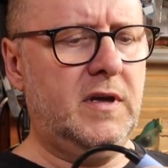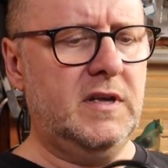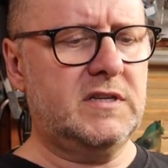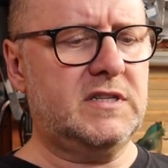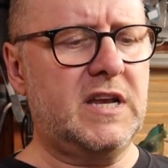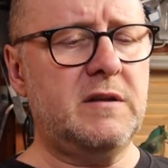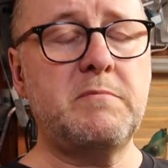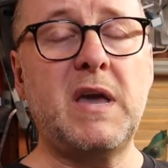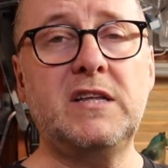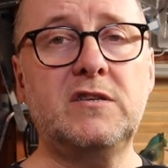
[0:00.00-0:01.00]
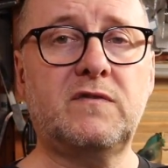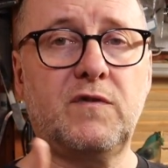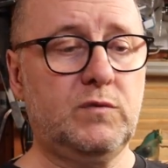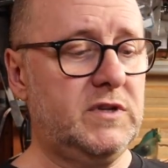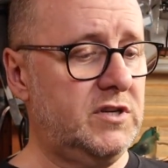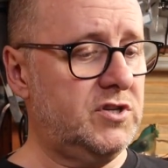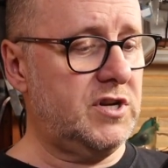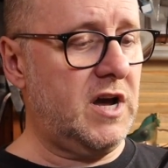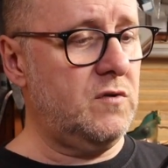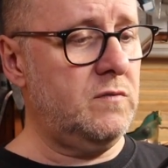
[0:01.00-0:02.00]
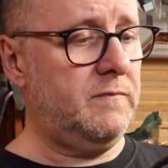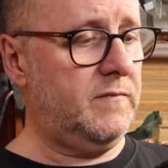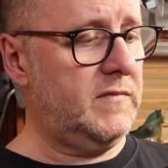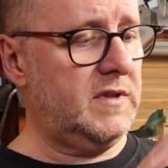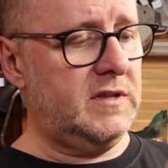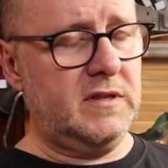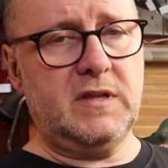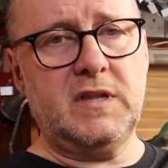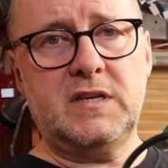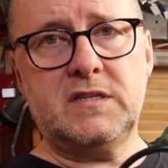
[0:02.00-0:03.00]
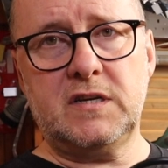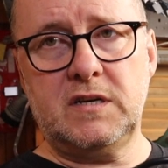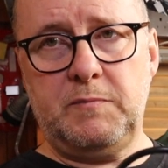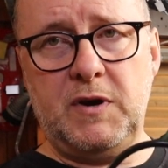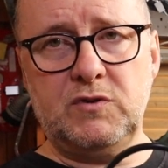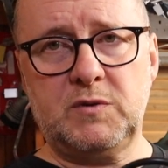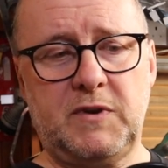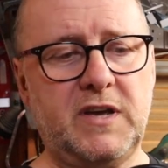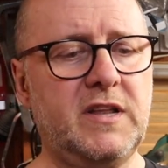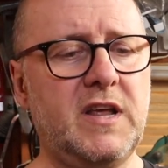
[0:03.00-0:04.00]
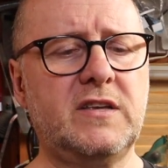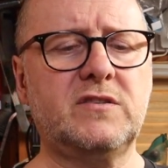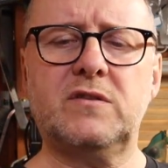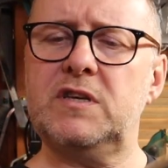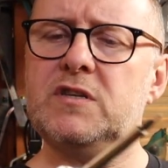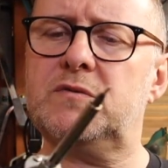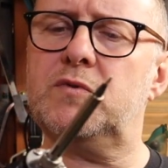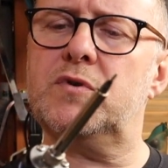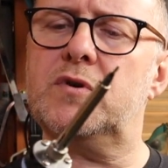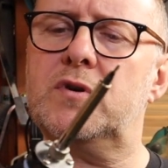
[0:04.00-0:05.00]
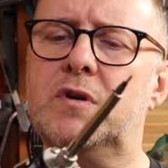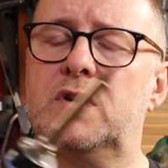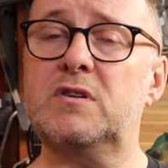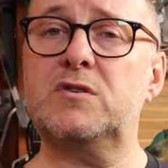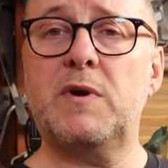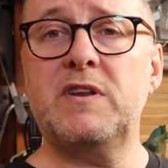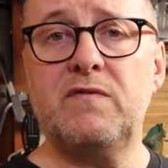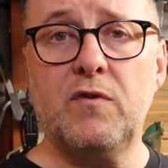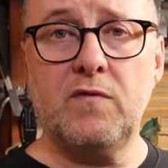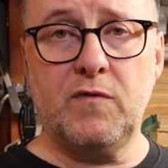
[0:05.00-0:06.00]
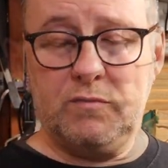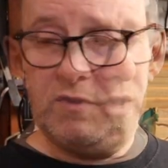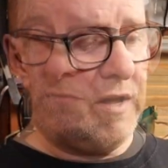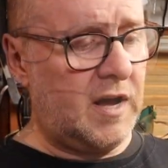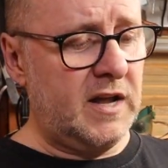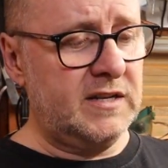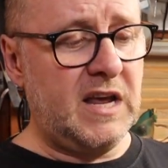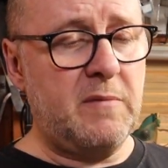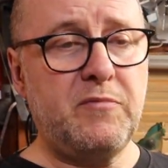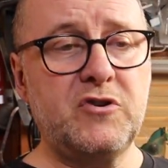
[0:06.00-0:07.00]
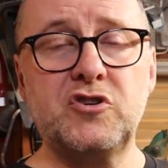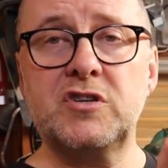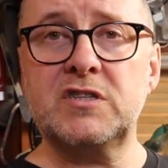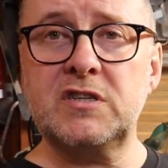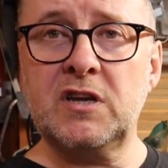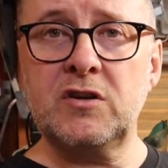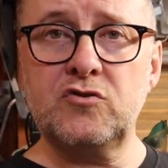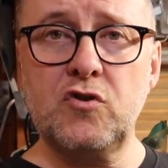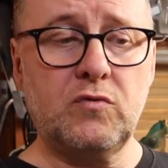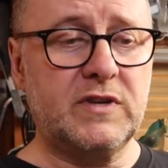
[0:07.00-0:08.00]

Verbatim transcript: Instead of mains voltage now, there's a power supply in there, so these were 24 volt and temperature controlled.